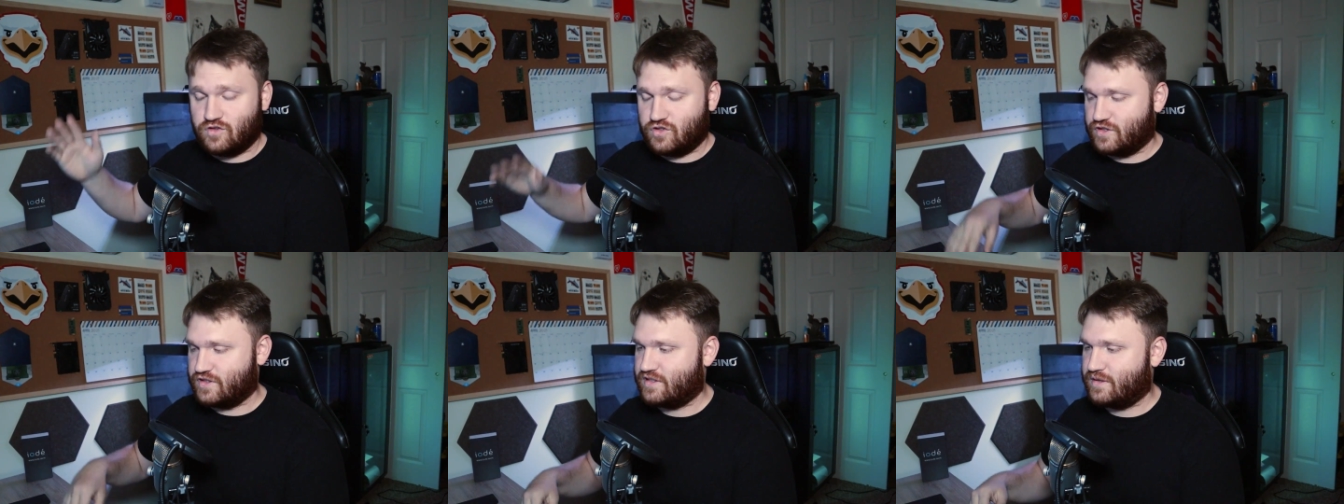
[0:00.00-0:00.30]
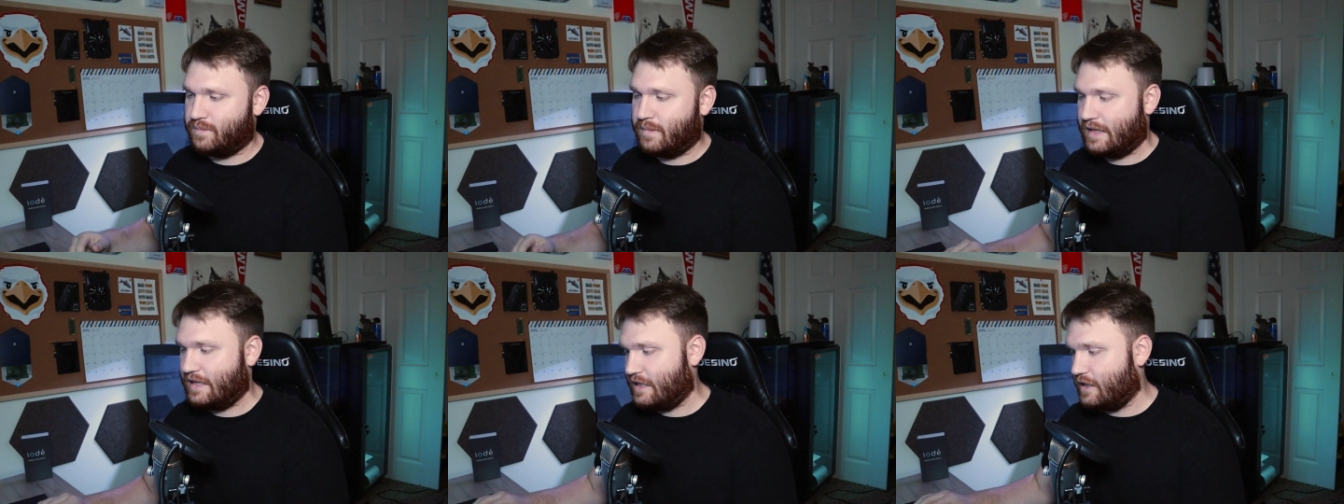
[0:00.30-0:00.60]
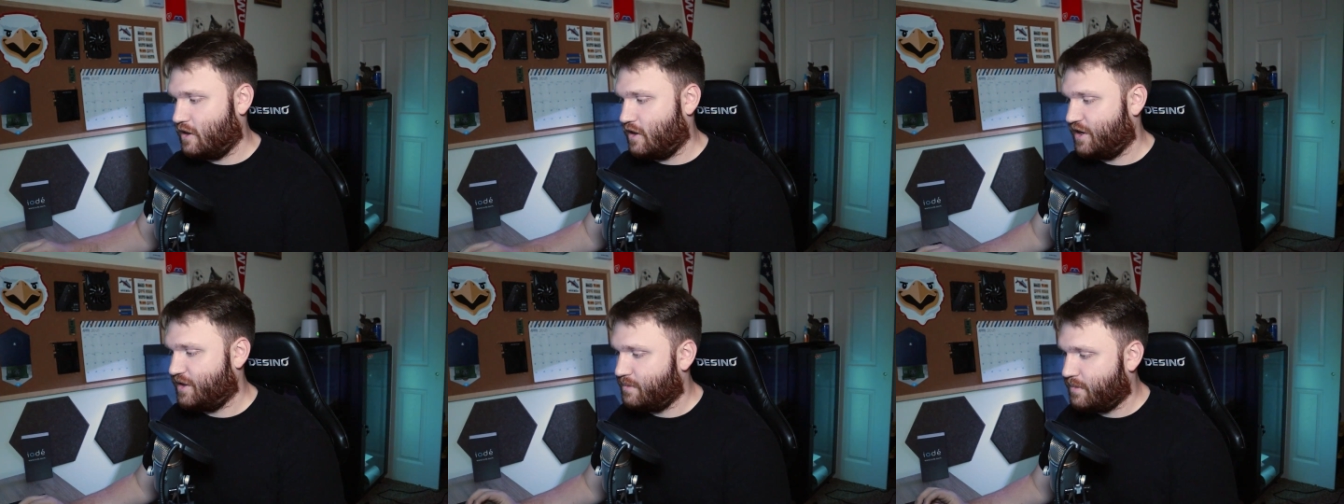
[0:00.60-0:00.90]
just
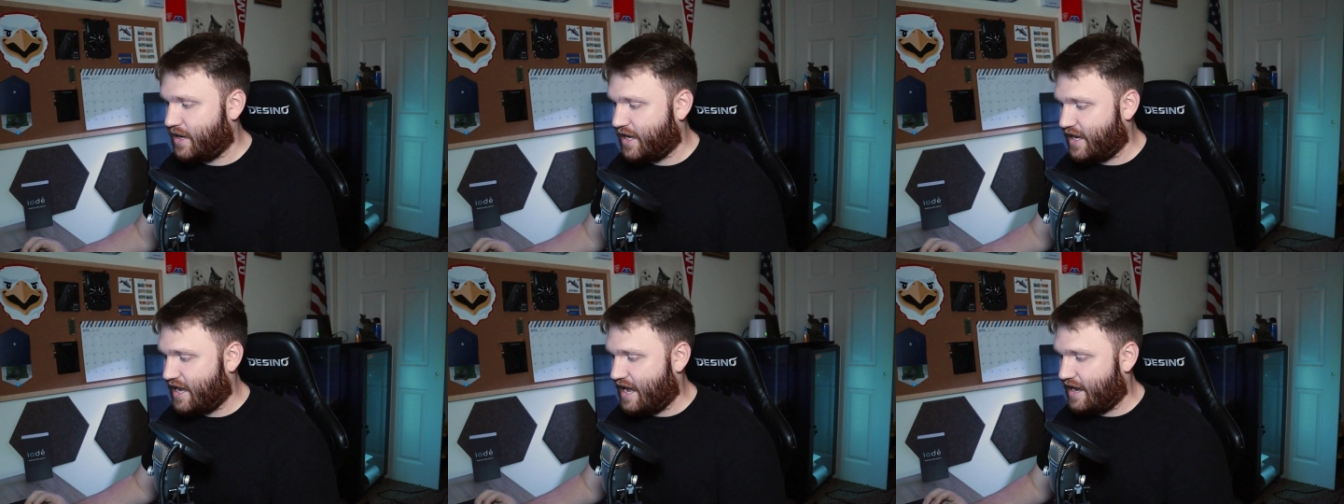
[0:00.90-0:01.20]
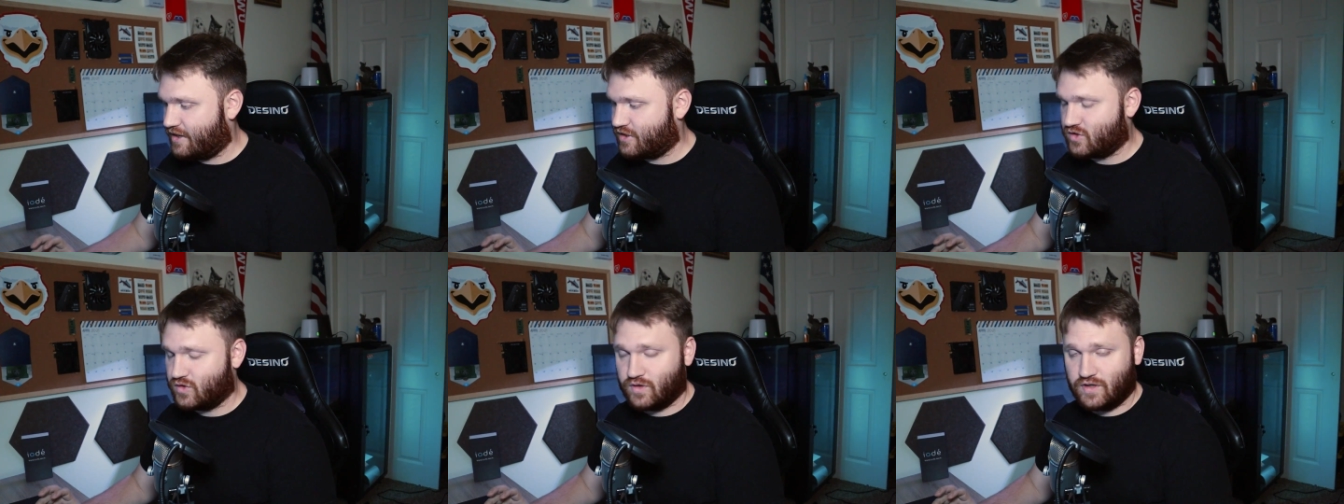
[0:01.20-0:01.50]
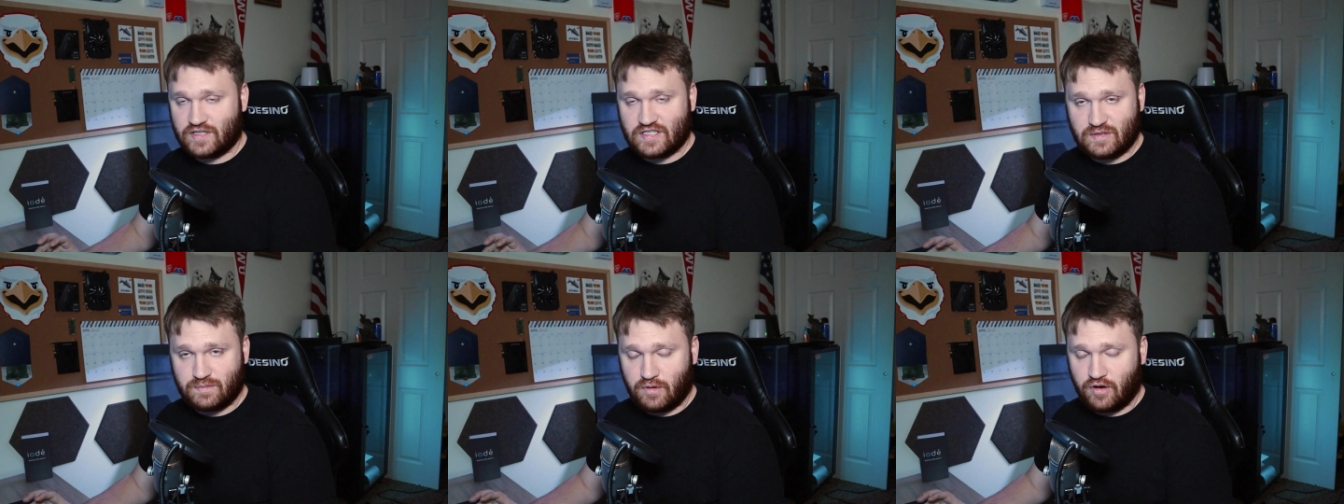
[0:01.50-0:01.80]
depending on my actual
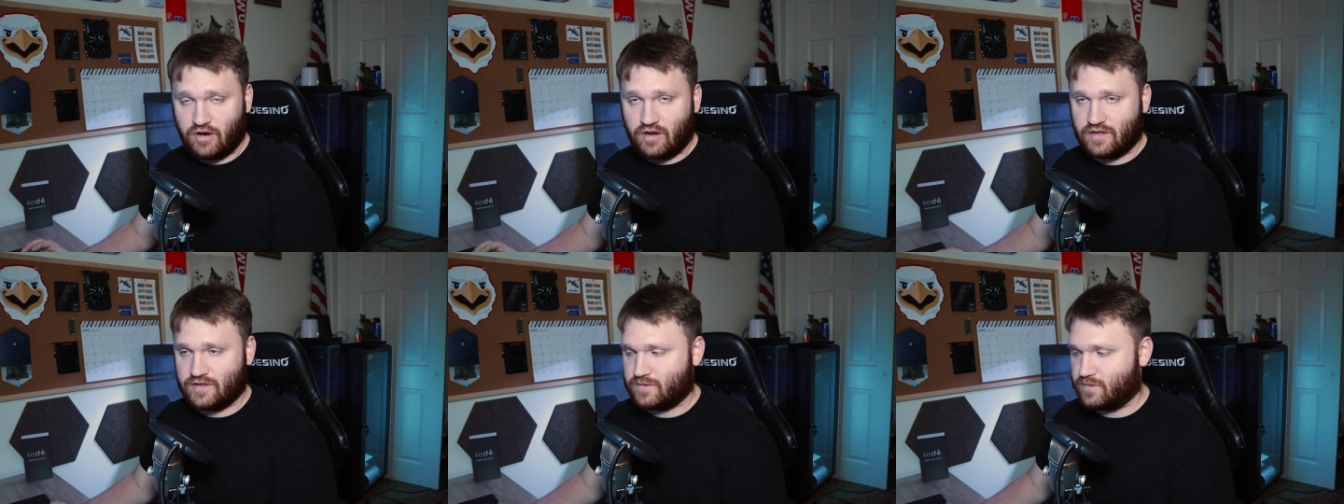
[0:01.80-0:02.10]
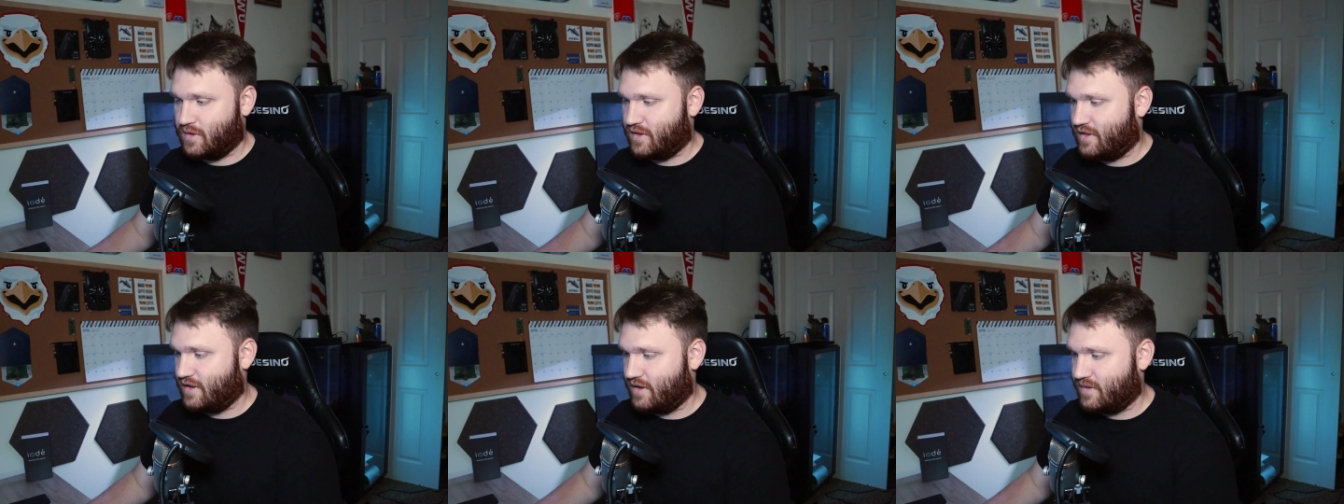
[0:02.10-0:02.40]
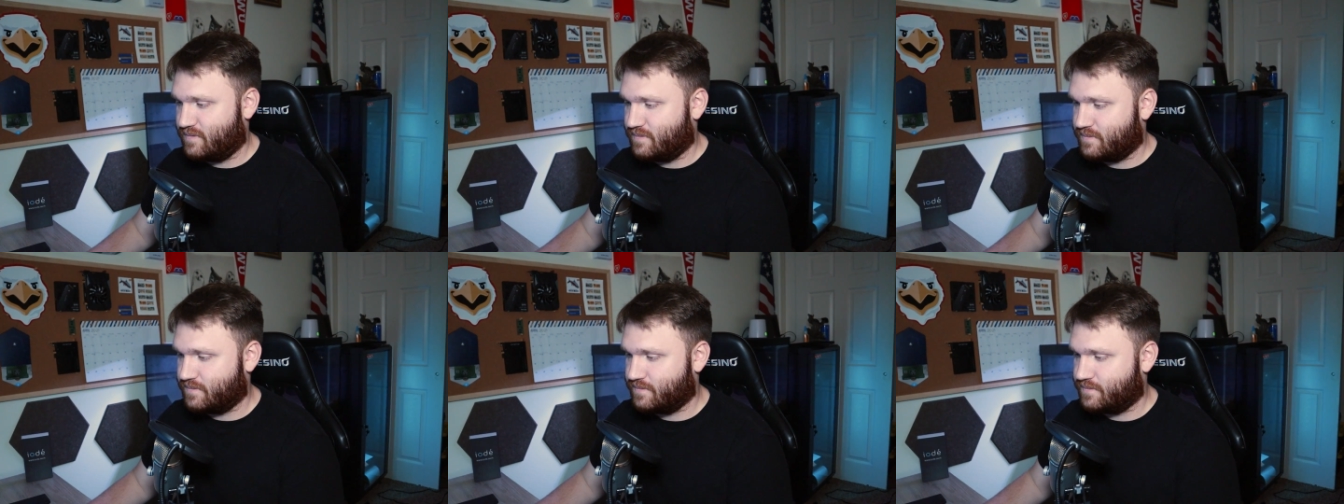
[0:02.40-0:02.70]
experience with it.